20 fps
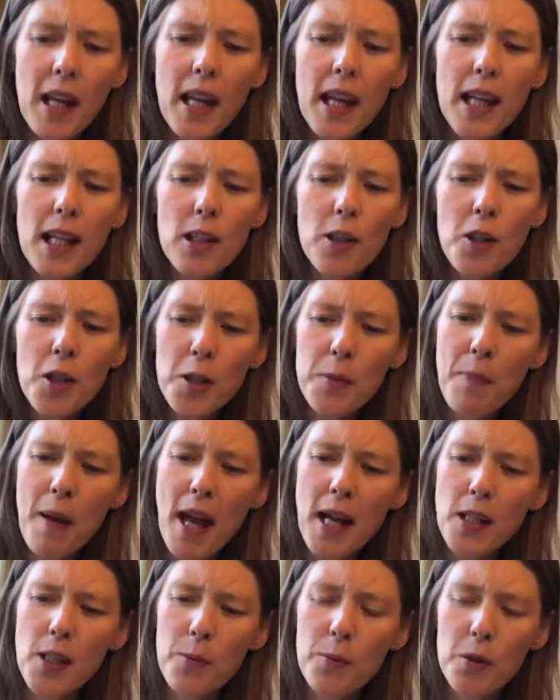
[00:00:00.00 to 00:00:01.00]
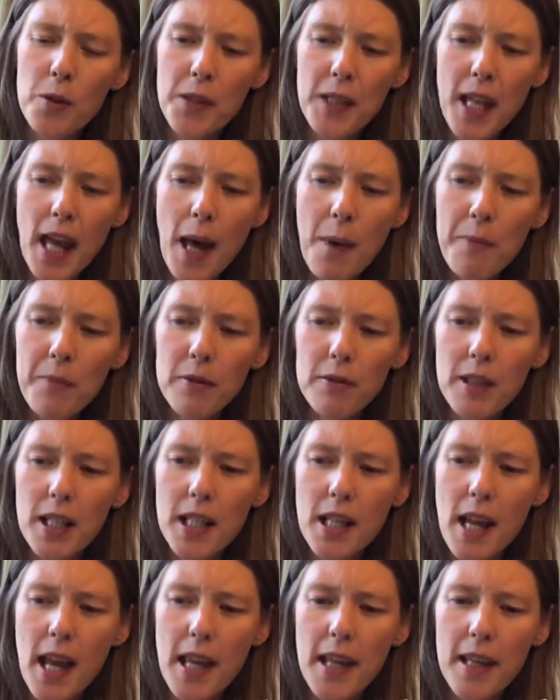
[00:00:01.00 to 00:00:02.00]
He looked back towards Camp
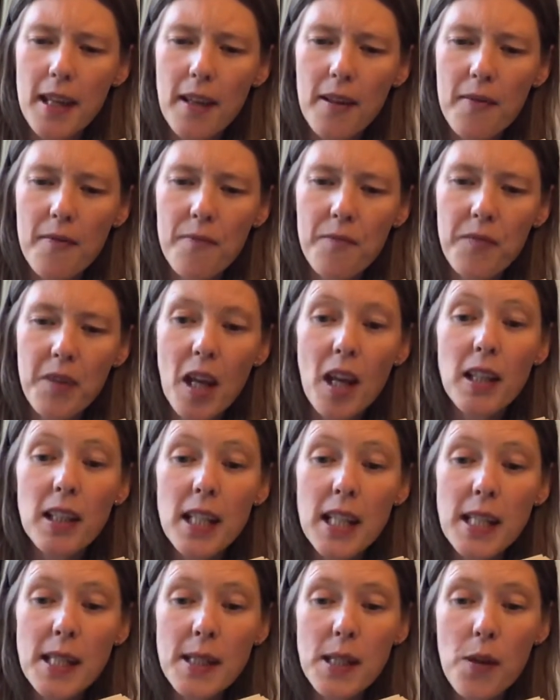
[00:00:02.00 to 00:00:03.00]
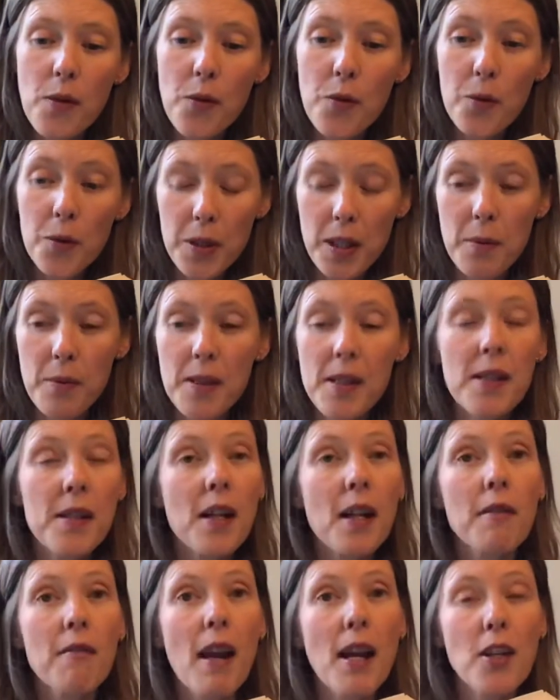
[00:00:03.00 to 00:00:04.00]
Green Lake. At least he thought it was the
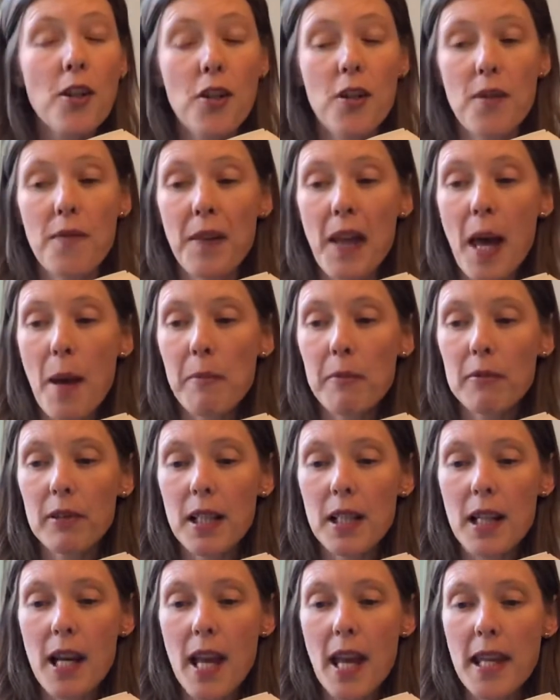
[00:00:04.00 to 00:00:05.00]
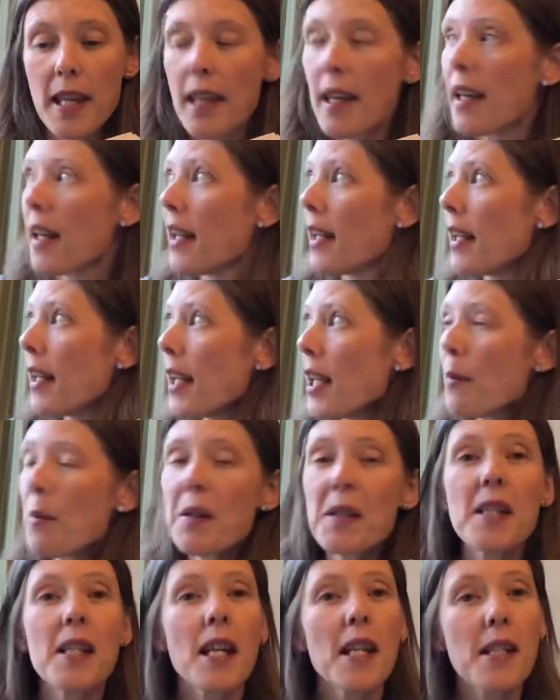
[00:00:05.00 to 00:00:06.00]
direction of Camp Green Lake. He
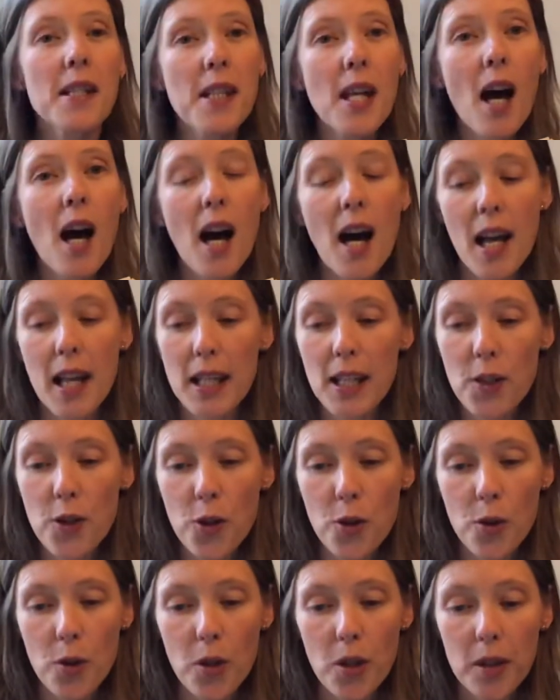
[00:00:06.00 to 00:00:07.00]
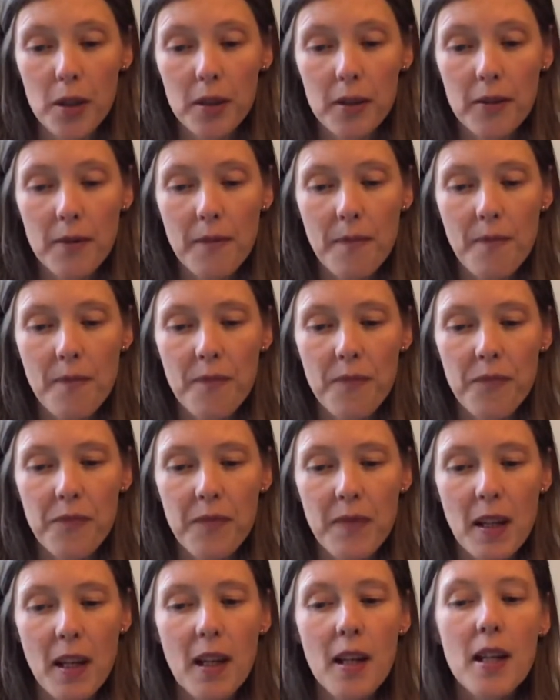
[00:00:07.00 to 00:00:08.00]
wasn't entirely sure.
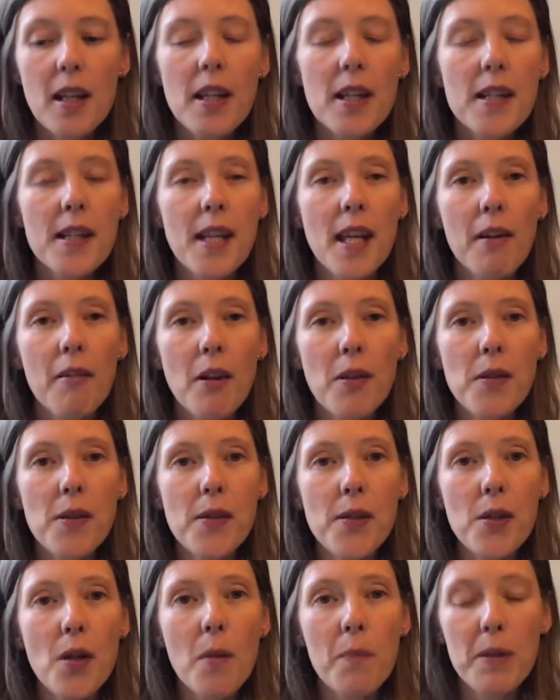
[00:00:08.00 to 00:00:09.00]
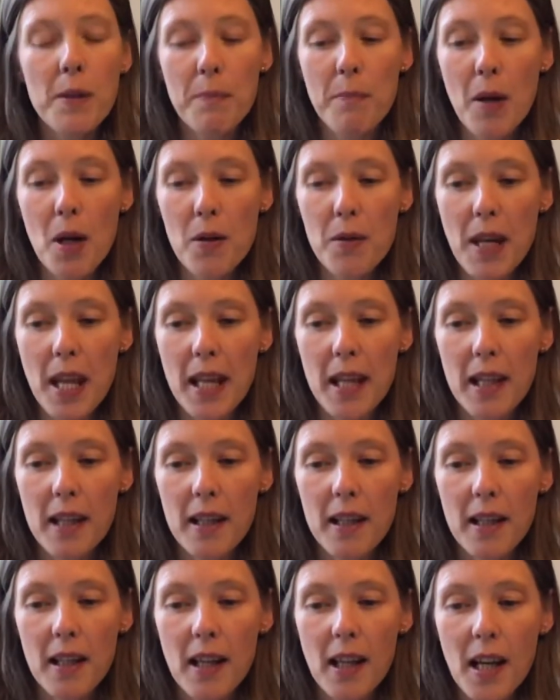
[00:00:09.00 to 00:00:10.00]
Zero stopped moaning,
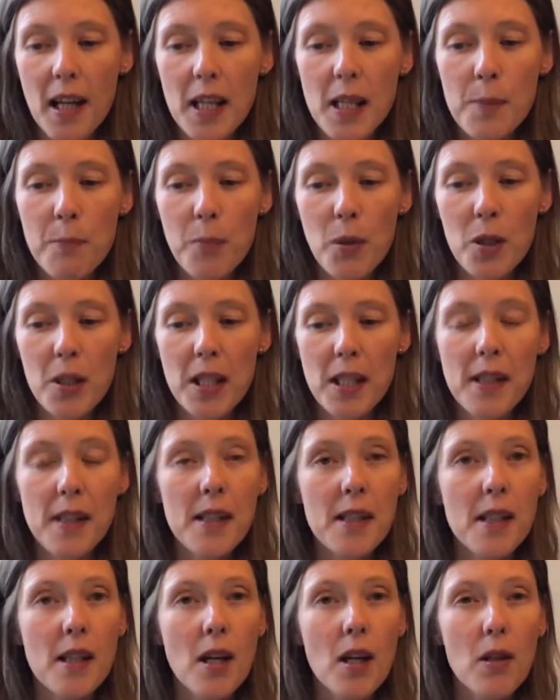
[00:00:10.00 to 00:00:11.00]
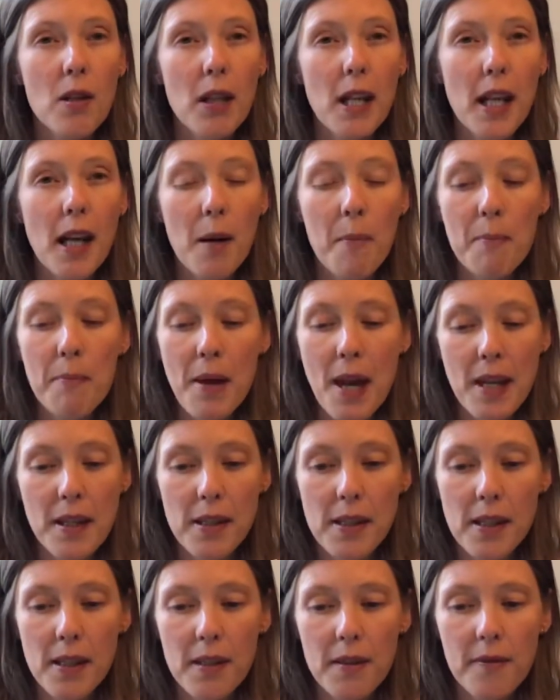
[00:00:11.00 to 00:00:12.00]
and his body slowly
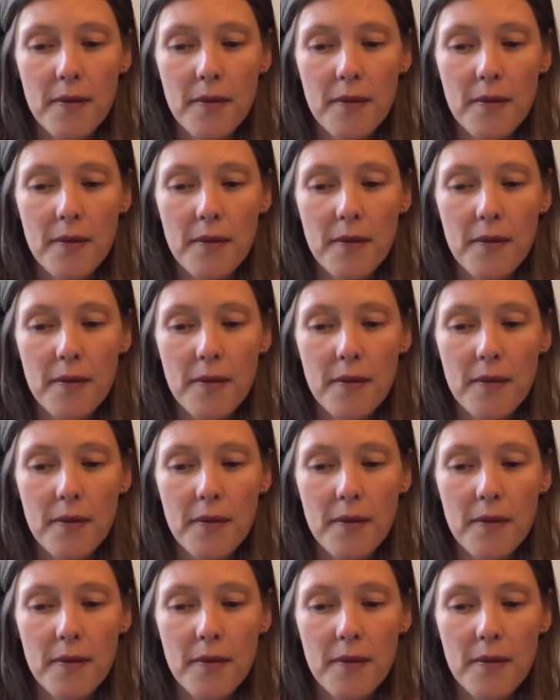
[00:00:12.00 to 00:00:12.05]
unbent.